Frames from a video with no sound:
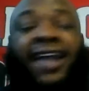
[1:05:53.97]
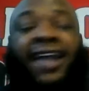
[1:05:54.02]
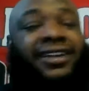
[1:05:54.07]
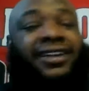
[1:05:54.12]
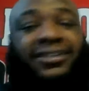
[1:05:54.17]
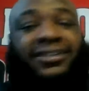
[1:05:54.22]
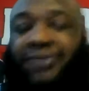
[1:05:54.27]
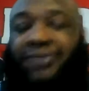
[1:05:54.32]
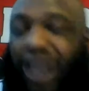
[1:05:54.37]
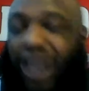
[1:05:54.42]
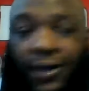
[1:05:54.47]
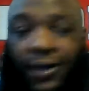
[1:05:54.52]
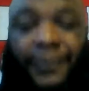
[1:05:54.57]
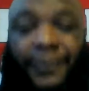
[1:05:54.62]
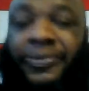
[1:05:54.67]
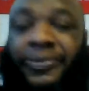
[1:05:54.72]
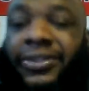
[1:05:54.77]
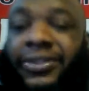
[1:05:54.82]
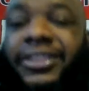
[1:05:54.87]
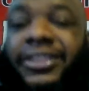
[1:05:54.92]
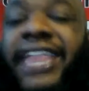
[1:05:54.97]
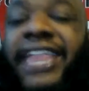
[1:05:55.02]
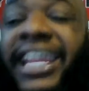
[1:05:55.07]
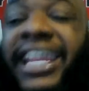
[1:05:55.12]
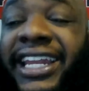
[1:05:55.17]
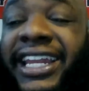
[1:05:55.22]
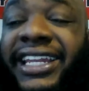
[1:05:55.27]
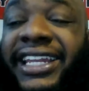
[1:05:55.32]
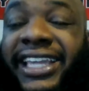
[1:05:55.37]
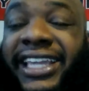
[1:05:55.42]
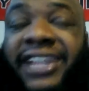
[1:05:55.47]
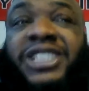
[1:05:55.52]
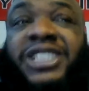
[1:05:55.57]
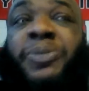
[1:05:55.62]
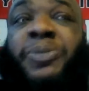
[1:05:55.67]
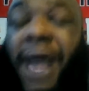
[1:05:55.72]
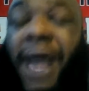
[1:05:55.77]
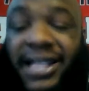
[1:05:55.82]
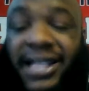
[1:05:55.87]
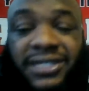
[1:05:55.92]
Yo, they need to get a
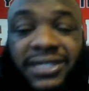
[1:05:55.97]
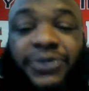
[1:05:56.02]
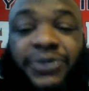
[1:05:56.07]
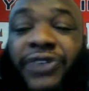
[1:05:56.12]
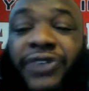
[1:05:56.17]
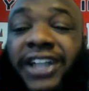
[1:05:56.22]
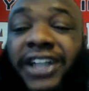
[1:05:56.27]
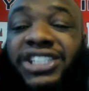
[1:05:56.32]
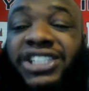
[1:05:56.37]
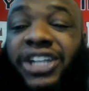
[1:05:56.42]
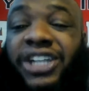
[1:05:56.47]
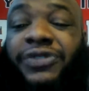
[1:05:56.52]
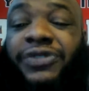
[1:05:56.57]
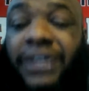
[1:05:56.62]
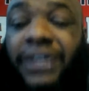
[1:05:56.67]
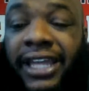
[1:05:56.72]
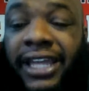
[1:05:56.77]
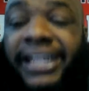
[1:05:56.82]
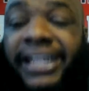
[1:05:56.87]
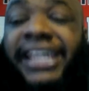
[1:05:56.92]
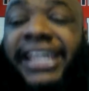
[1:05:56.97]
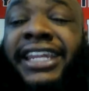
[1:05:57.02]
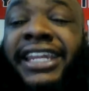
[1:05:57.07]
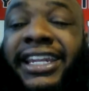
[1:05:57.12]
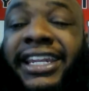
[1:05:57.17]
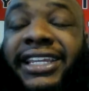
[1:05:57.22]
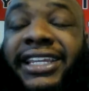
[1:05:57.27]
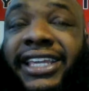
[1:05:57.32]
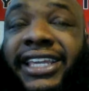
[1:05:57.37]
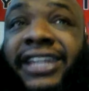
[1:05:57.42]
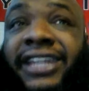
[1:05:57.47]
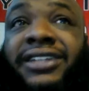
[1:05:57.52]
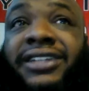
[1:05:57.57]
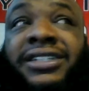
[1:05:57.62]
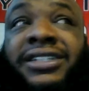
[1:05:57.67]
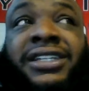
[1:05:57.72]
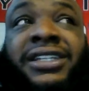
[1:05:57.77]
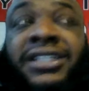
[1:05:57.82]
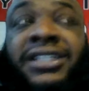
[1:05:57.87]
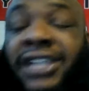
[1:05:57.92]
sponsor. Fuck Chick-fil-A. They need to get
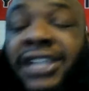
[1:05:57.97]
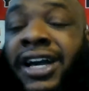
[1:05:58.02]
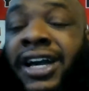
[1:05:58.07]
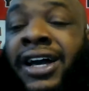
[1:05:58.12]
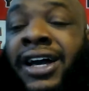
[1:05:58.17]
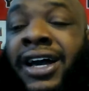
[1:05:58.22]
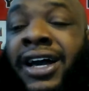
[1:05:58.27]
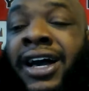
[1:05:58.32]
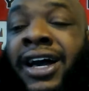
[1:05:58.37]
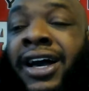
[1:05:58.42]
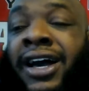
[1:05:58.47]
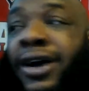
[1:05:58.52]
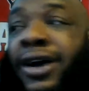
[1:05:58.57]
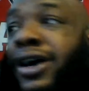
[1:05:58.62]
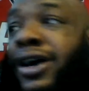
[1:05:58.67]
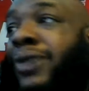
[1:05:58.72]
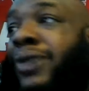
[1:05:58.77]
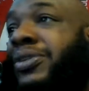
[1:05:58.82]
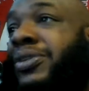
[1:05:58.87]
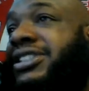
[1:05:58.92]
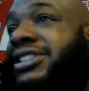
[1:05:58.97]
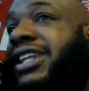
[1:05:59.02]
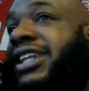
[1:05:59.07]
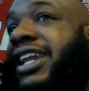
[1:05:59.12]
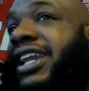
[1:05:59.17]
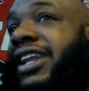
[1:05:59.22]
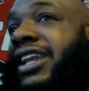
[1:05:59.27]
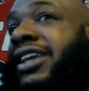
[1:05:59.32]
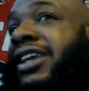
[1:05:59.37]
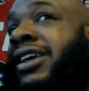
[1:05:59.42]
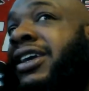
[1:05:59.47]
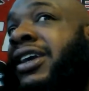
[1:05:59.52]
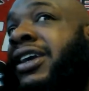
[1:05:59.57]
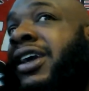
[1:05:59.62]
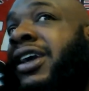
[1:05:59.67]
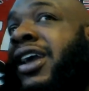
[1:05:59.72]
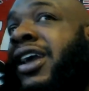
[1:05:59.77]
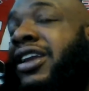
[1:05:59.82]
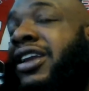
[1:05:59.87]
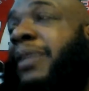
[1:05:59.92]
the what's the lady?
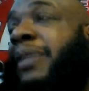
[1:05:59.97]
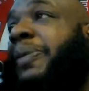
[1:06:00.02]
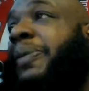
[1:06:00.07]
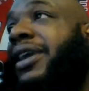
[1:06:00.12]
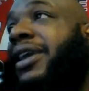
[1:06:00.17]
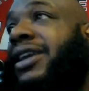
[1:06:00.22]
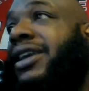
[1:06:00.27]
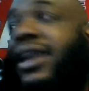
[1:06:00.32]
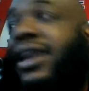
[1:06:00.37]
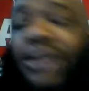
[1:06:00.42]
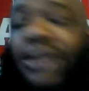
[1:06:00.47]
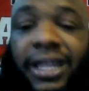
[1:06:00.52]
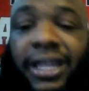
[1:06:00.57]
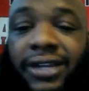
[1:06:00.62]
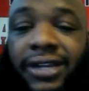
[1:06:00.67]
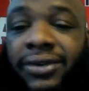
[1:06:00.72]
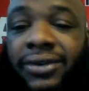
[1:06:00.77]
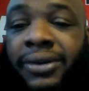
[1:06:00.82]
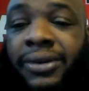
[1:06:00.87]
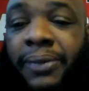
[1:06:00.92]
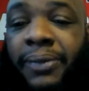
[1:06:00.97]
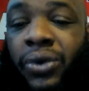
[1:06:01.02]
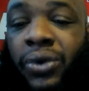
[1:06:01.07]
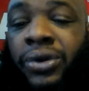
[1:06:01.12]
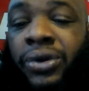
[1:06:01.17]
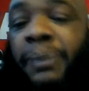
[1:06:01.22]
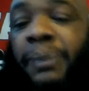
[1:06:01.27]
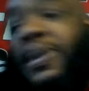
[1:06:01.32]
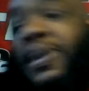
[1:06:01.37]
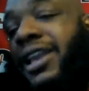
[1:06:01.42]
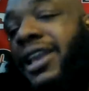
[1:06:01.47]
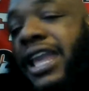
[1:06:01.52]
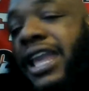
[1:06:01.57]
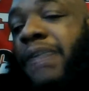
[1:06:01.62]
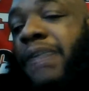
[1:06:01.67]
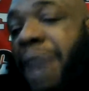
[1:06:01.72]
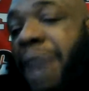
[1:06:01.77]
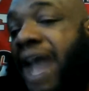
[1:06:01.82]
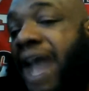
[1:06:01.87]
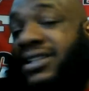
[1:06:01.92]
The pancake lady on the pancake
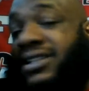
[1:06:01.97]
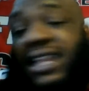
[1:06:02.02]
box.